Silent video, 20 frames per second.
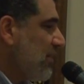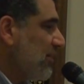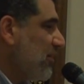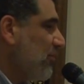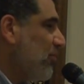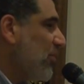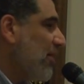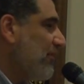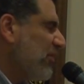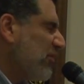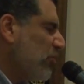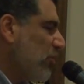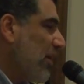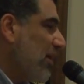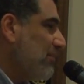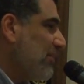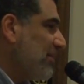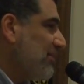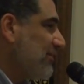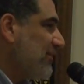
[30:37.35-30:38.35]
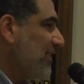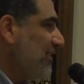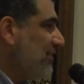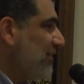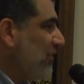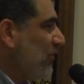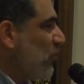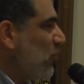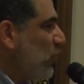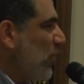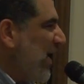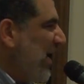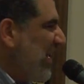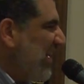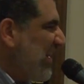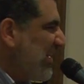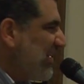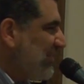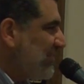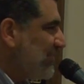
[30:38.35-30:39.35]
The Prophet Muhammad said, the
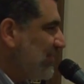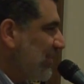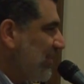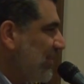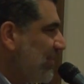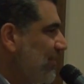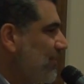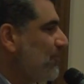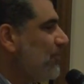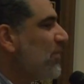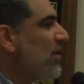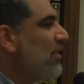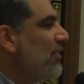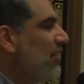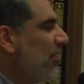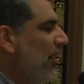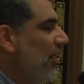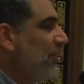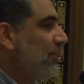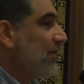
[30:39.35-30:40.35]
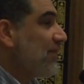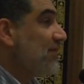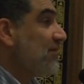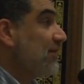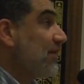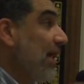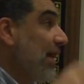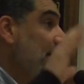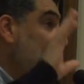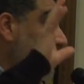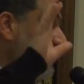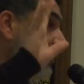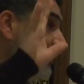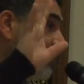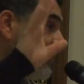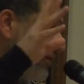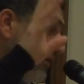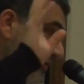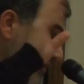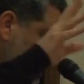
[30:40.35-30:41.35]
weightiest thing on the
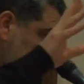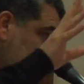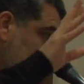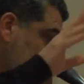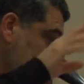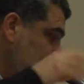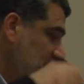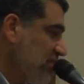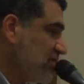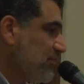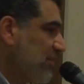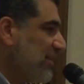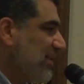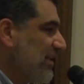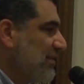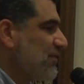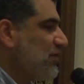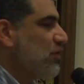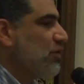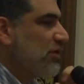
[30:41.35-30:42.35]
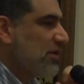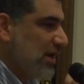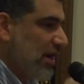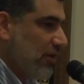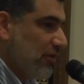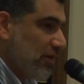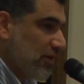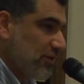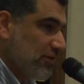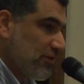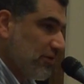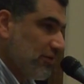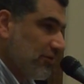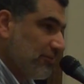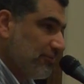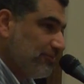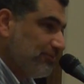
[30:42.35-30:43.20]
scales on the day of judgment is good character.